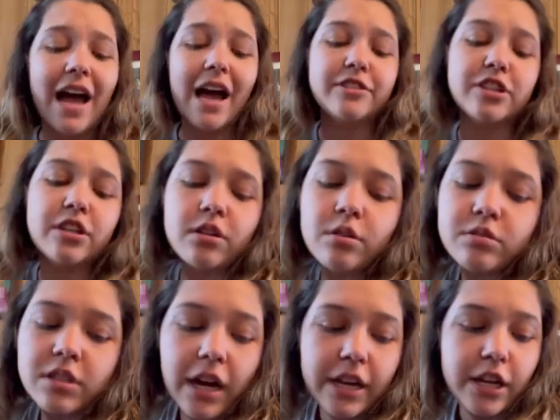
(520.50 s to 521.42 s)
Jericho's
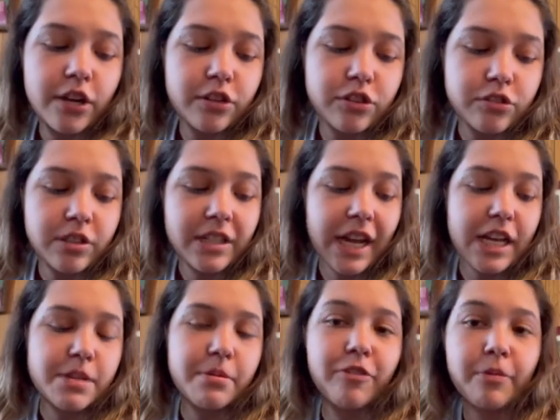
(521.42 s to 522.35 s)
got here 3
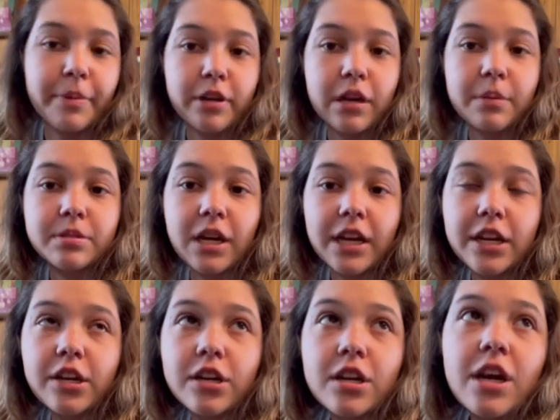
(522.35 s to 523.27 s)
days before Buttercup's got
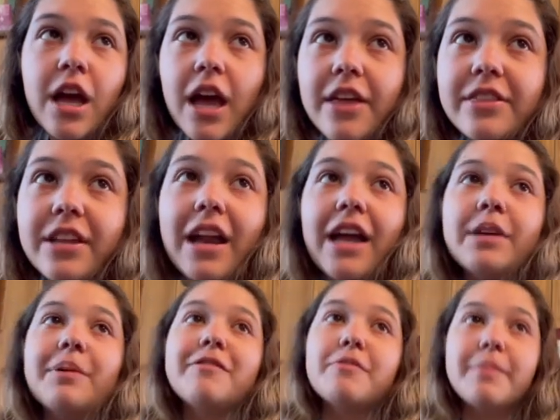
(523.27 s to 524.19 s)
here, and then I had to
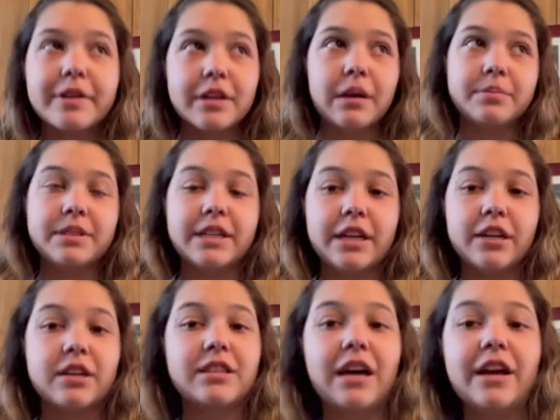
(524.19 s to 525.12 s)
wait for Buttercup to get here
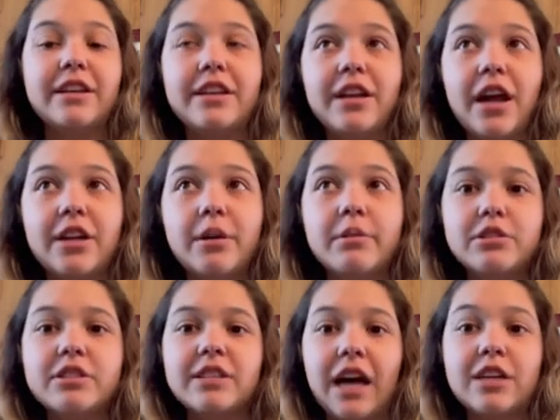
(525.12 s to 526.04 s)
because I did not know which
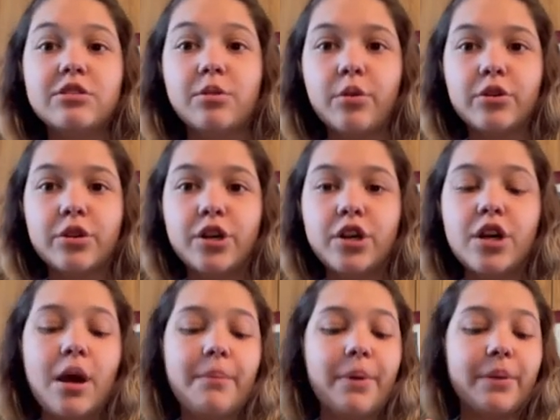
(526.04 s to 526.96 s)
size to order her.
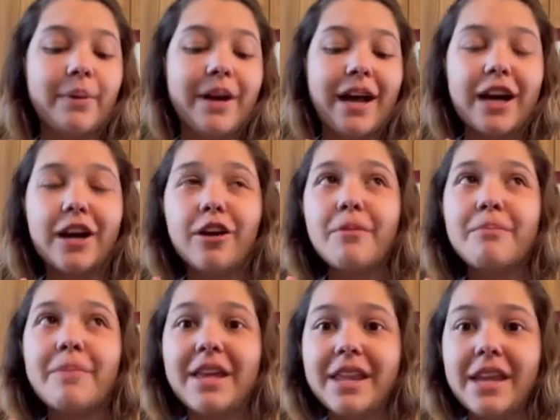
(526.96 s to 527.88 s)
By the way, I got her a
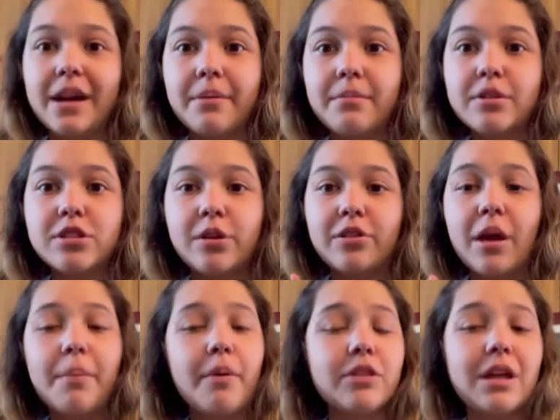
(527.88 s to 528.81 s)
medium, so they're
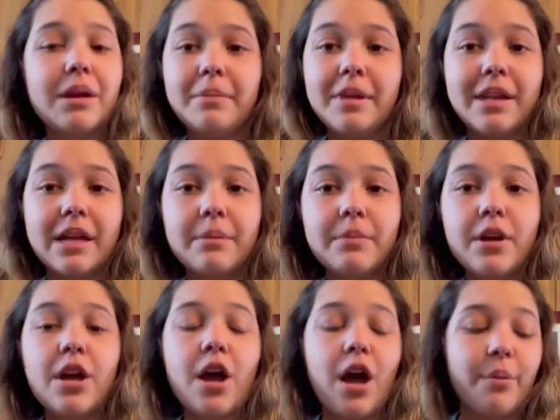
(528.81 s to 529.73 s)
both in a medium,
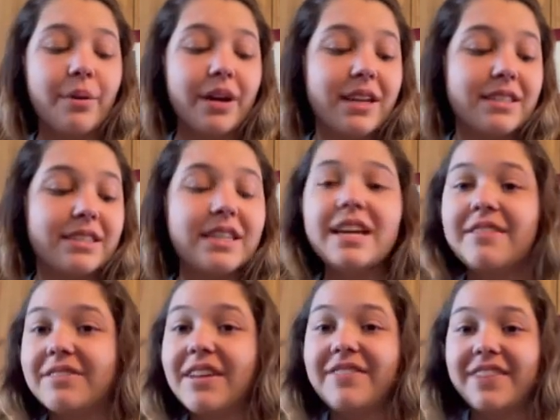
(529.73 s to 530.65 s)
and we're going to see if
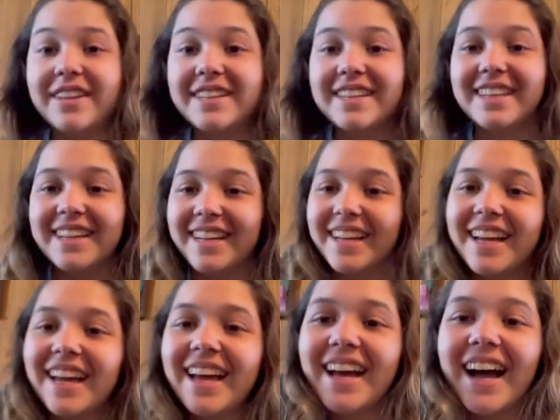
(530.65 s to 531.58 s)
they fit.
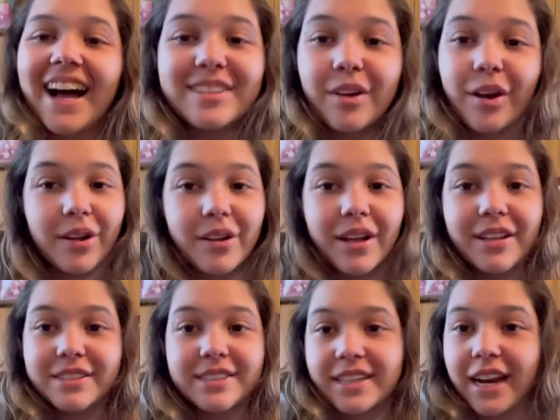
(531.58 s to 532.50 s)
I talk a lot.
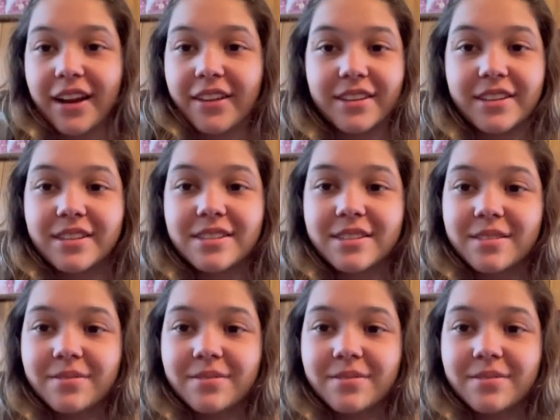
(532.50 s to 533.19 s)
Let's get out of this.